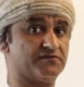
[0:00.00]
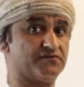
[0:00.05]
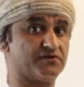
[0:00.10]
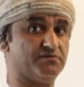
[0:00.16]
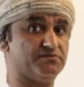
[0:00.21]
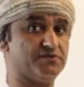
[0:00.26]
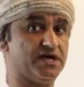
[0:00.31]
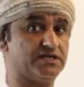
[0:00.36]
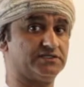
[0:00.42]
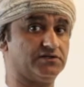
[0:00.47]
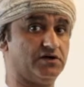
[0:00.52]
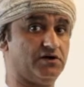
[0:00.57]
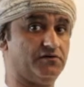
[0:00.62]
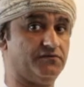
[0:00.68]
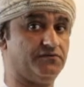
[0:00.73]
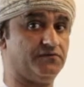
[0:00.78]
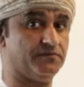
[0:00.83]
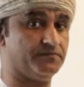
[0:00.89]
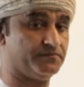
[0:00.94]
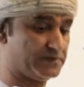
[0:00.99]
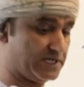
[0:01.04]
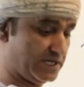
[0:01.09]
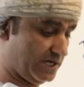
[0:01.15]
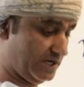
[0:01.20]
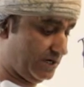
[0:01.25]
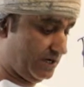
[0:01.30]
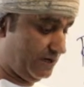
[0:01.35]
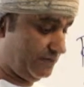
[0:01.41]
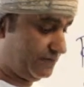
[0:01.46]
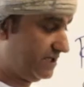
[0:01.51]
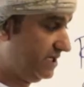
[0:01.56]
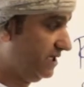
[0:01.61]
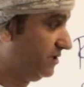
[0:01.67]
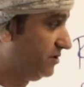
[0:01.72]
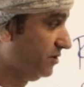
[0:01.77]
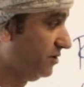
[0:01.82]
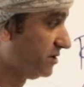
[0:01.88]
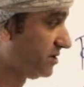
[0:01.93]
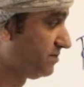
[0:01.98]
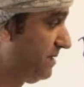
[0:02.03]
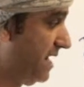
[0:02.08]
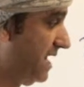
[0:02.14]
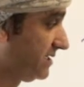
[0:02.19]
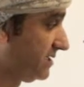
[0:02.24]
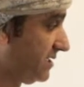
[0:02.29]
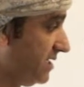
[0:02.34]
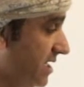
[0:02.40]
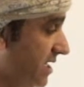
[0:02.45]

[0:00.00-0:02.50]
from that of ketones. But